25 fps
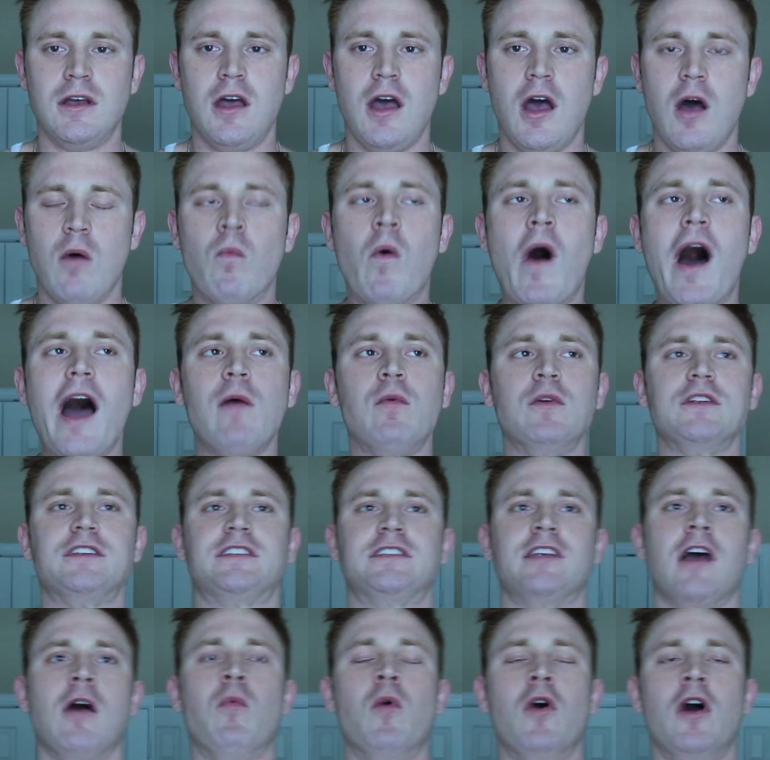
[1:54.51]
Why would
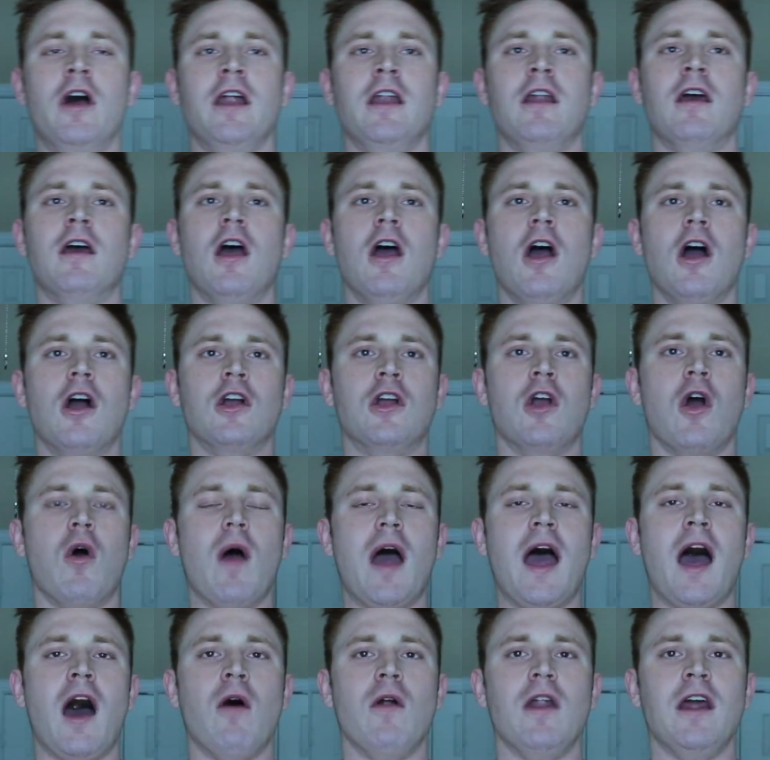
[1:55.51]
someone go
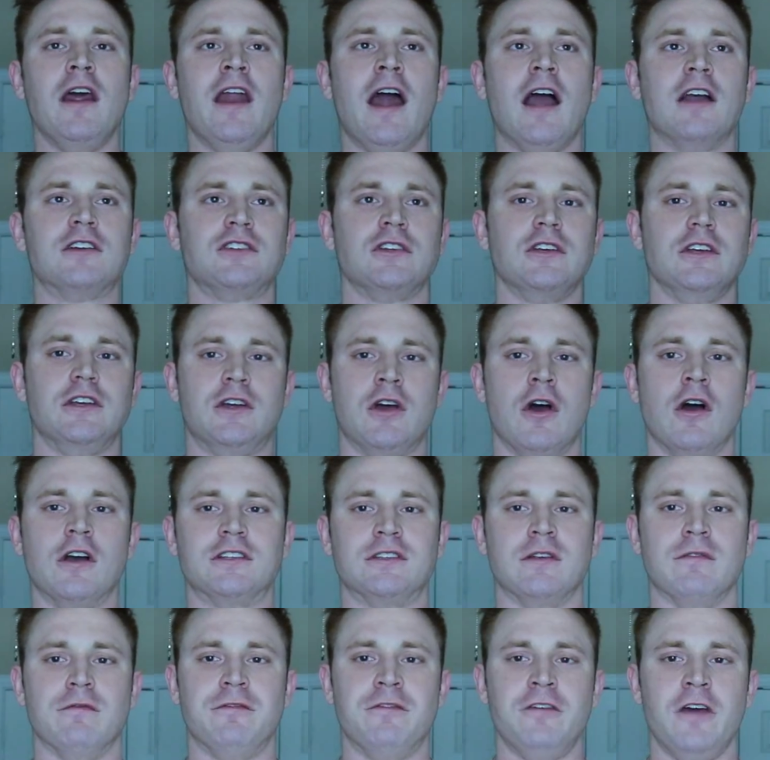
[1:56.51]
out and actually cook
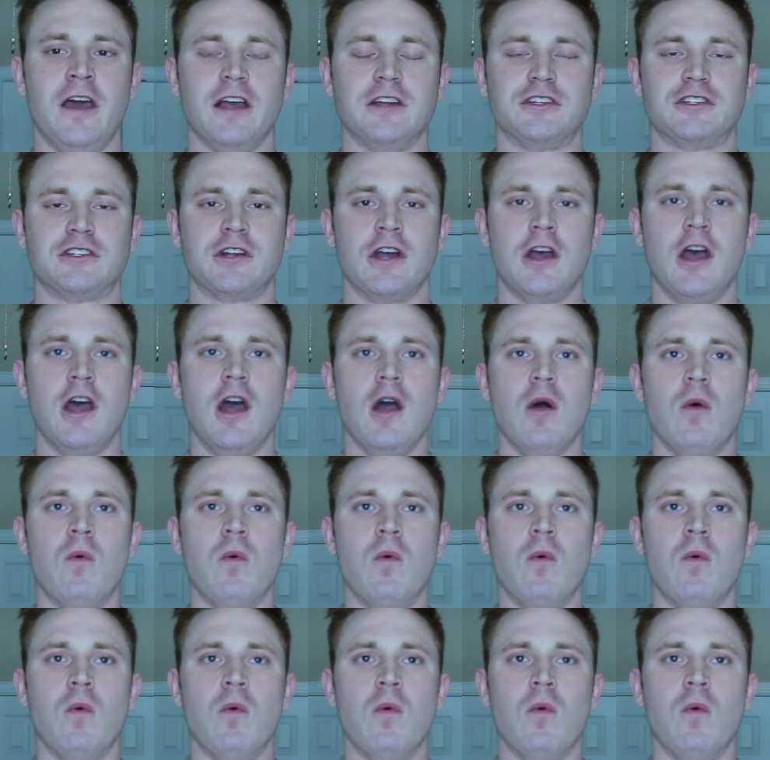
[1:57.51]
some fish